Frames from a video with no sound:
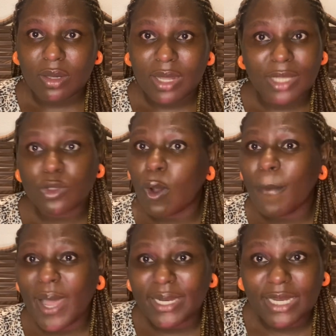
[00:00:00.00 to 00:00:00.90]
an
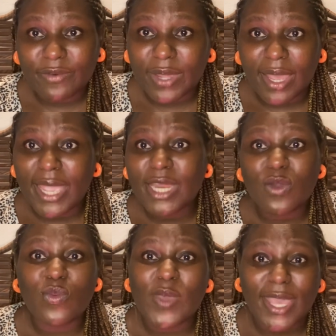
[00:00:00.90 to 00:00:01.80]
urban area,
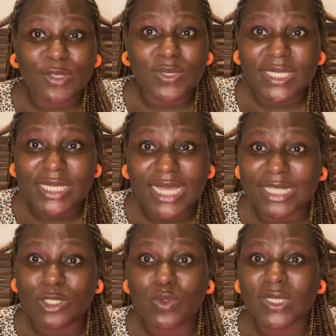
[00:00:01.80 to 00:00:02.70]
anywhere you see
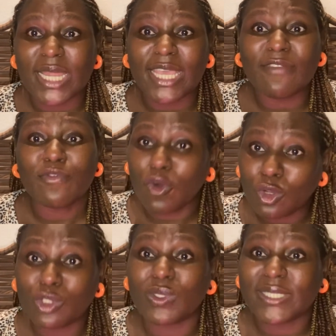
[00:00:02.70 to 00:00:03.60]
that looks like even
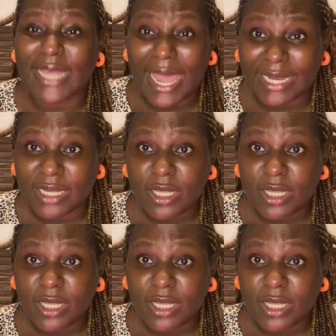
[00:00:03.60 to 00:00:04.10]
countryside.